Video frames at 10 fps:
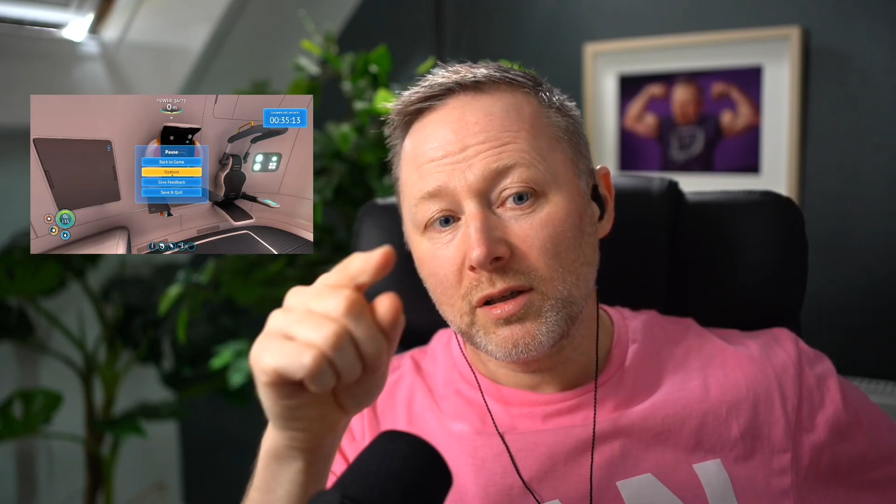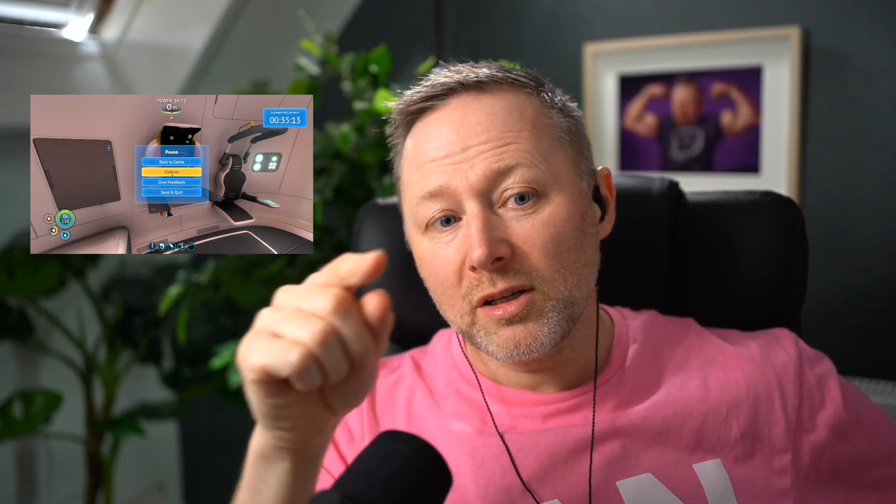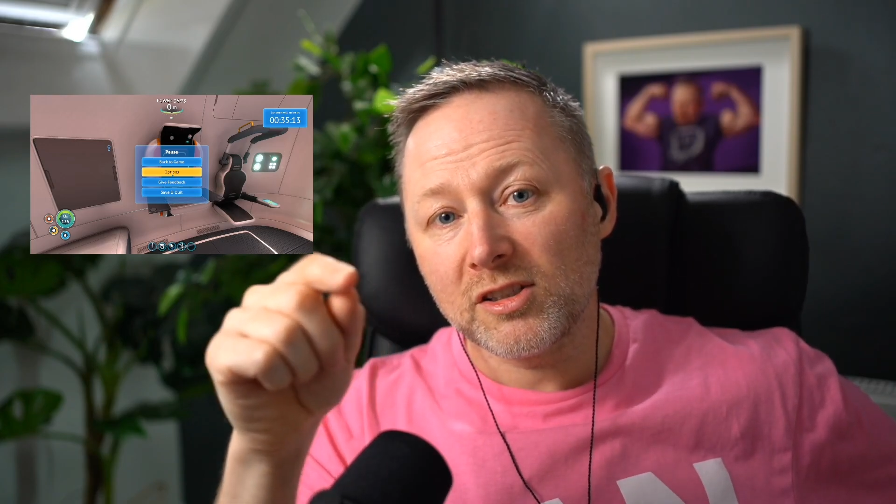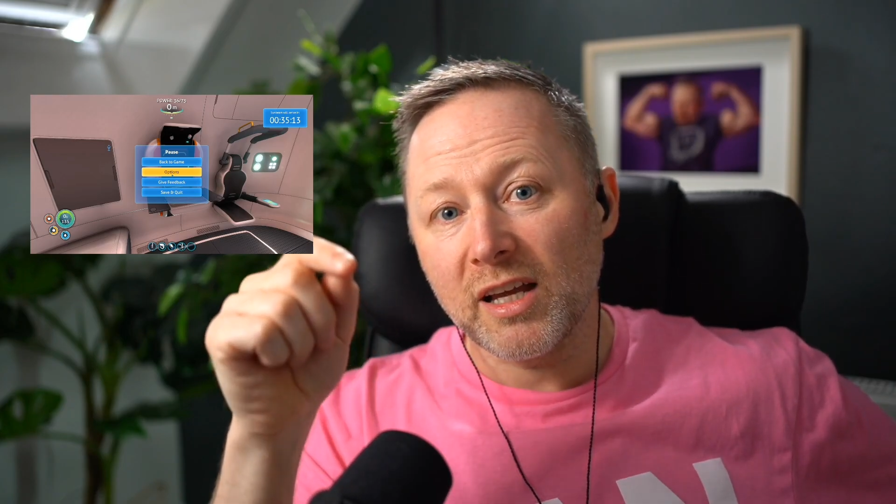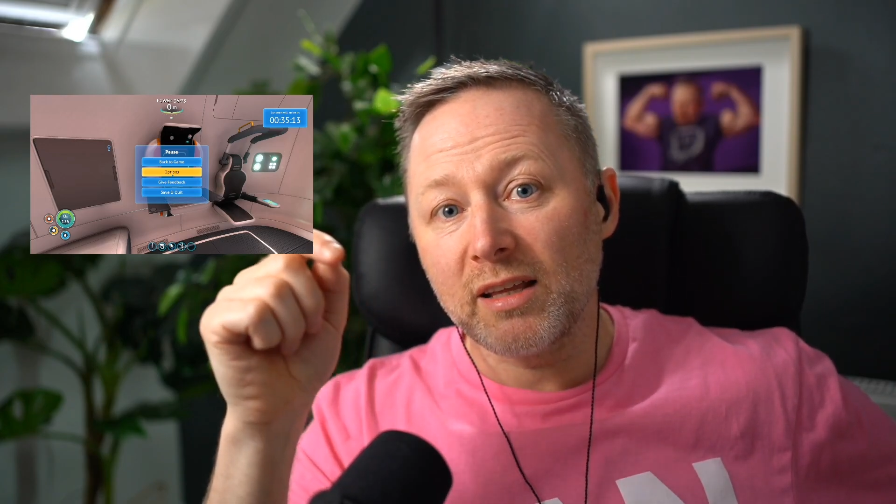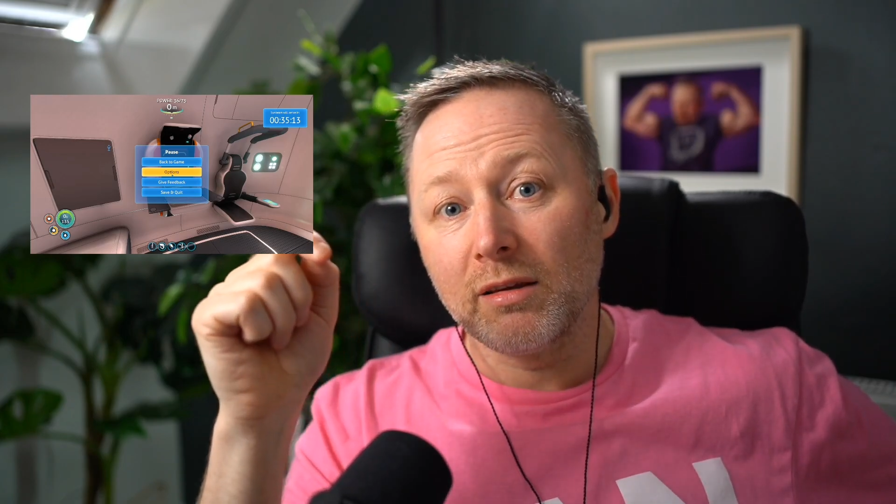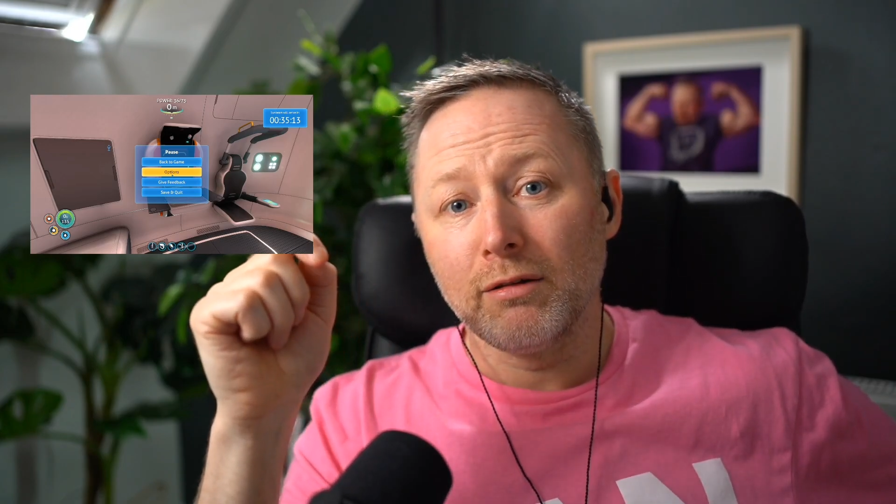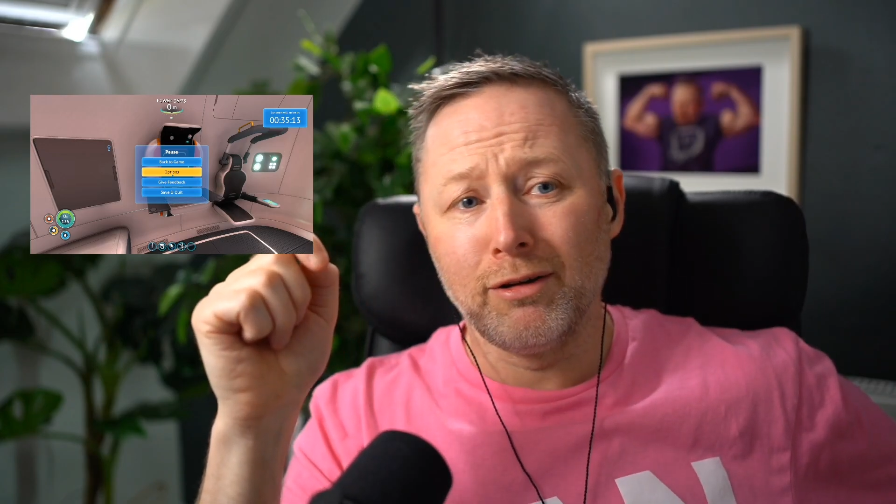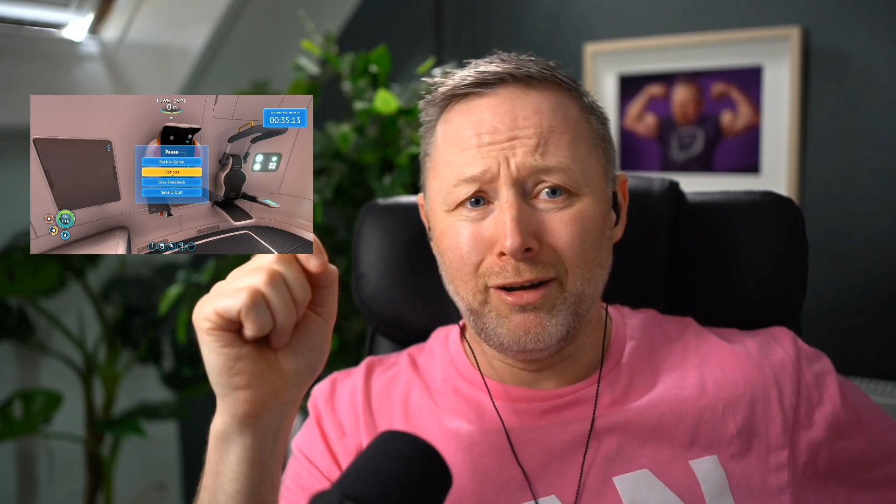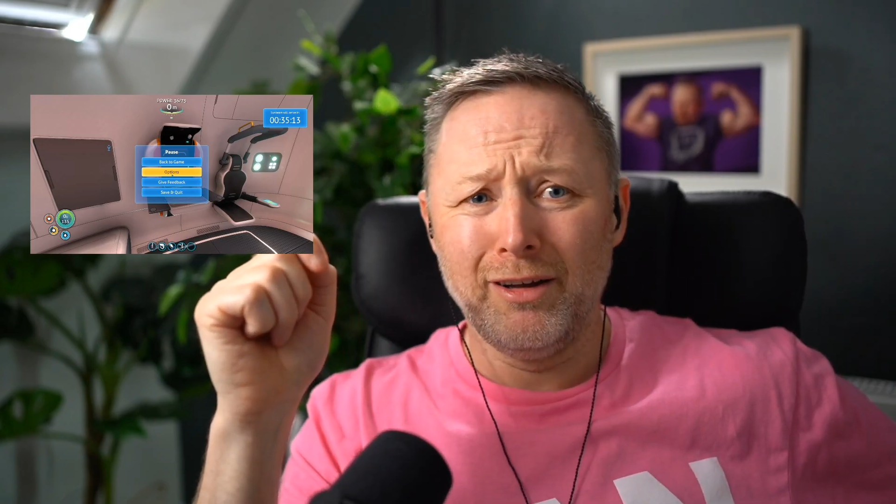said,
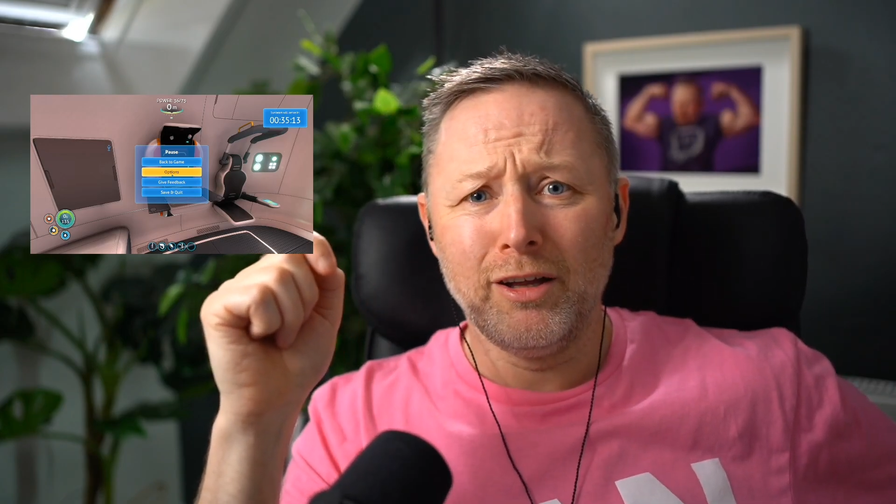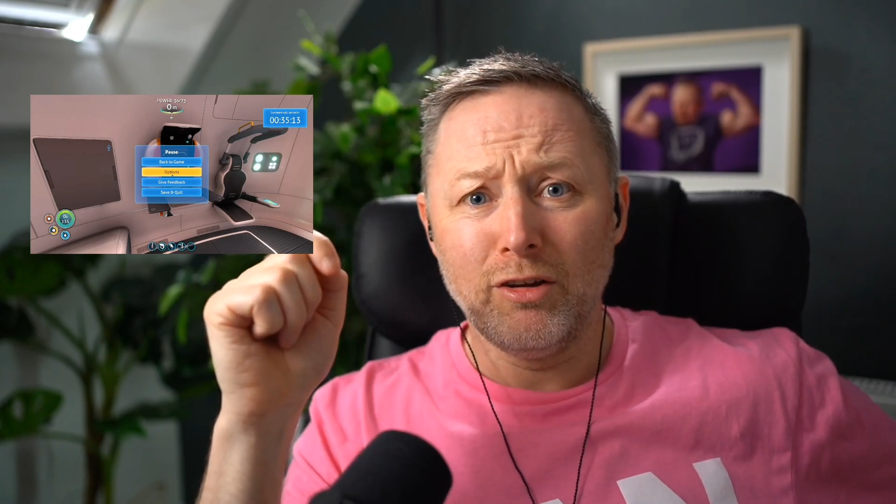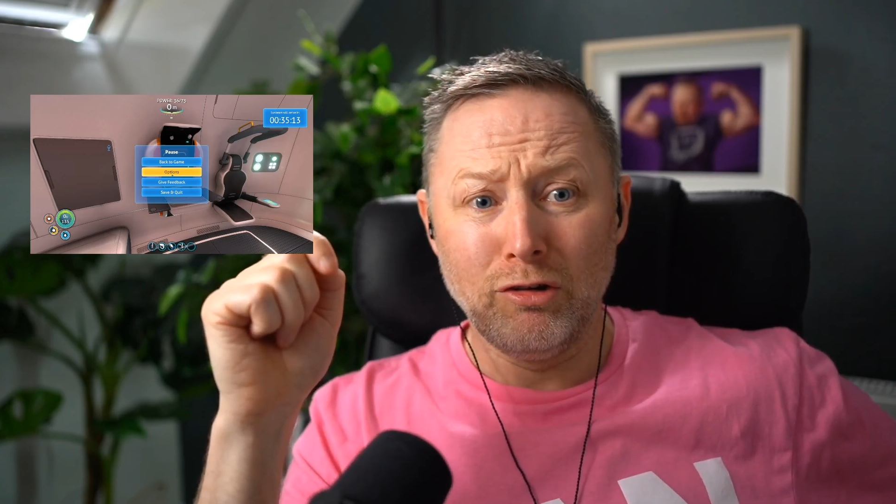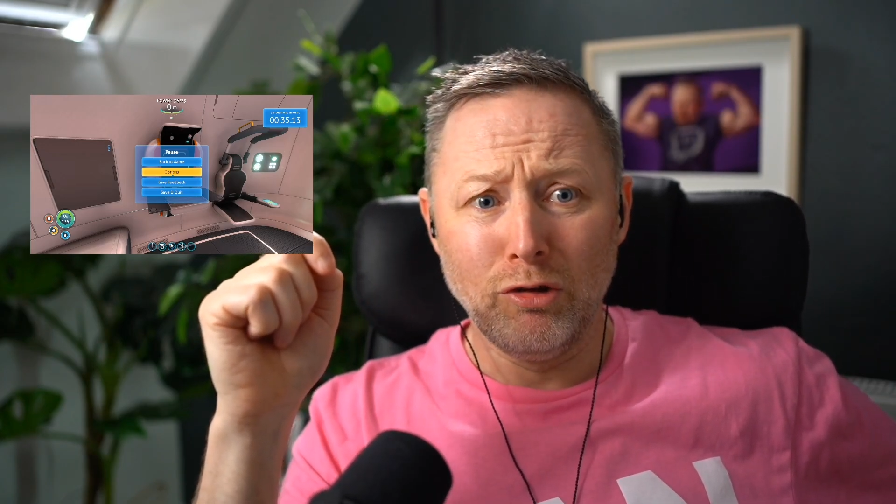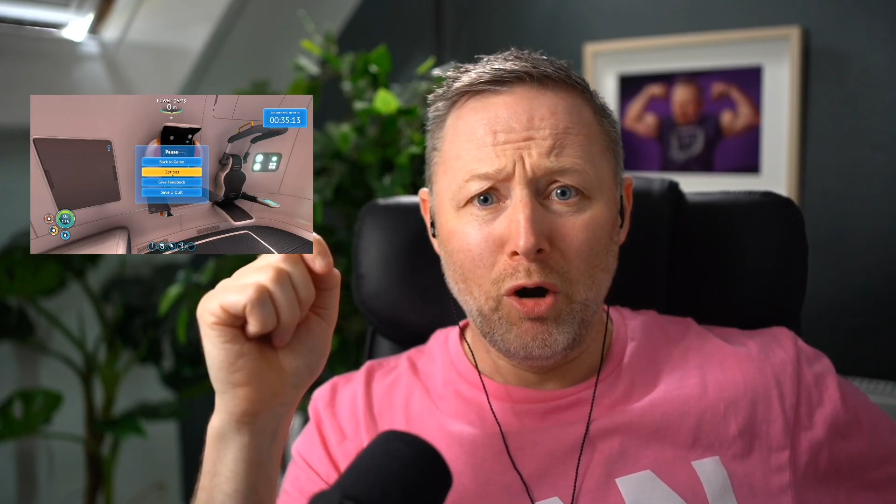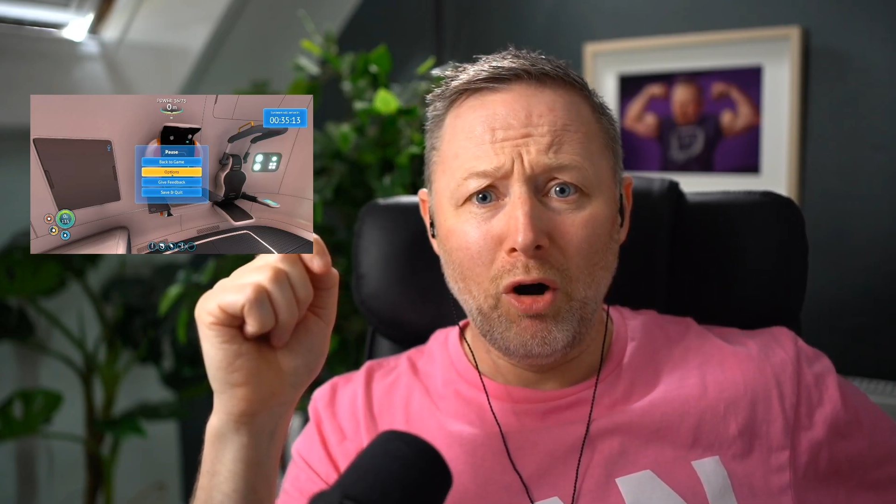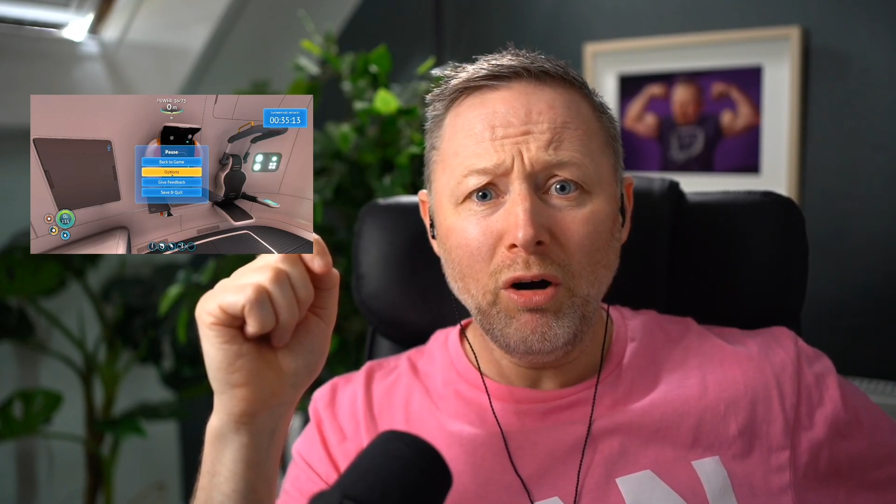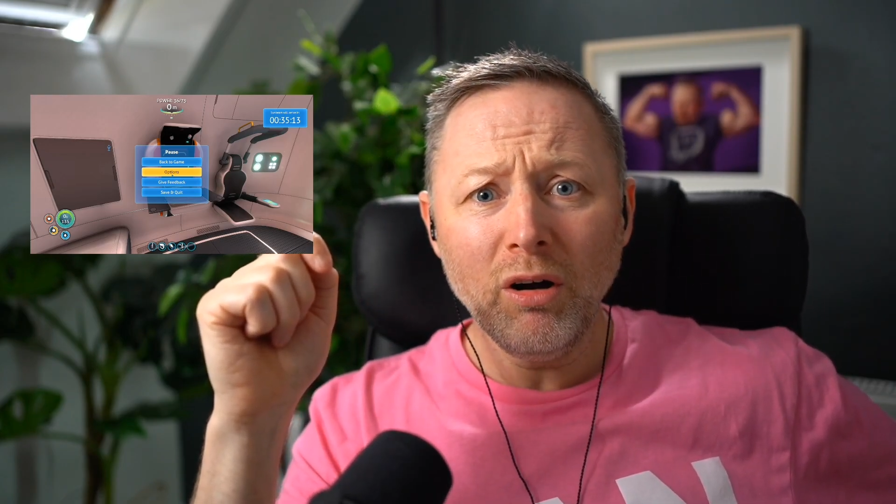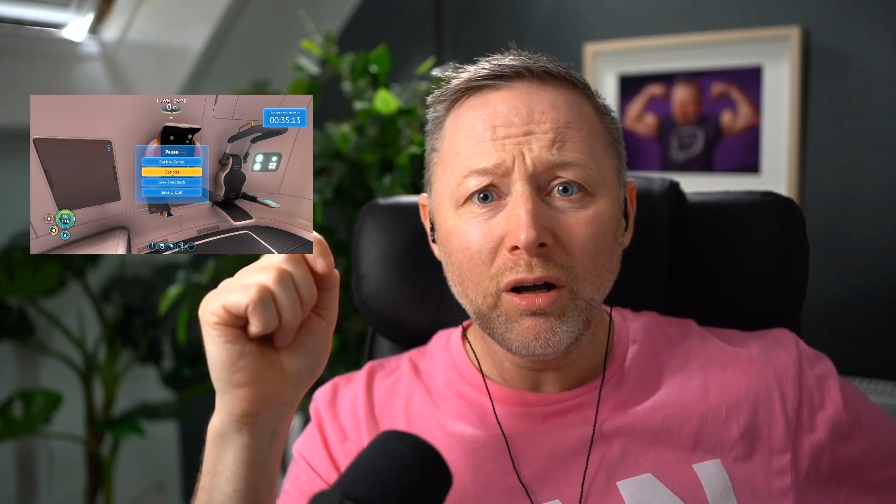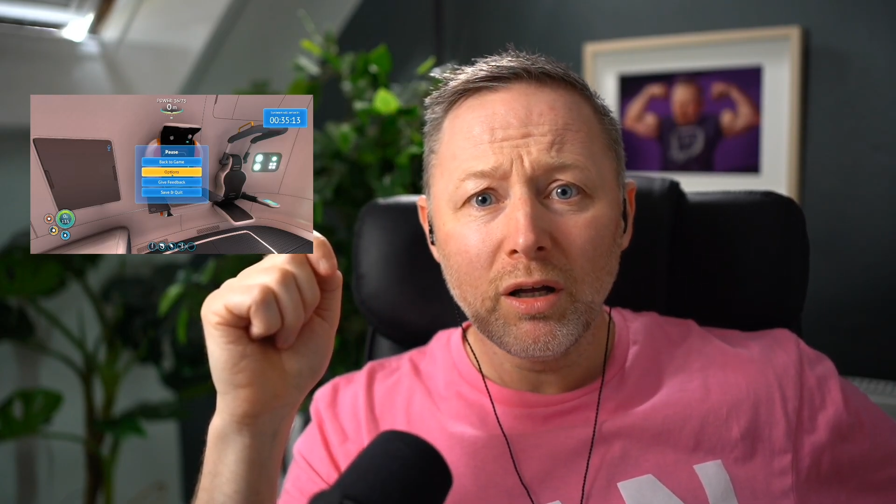no.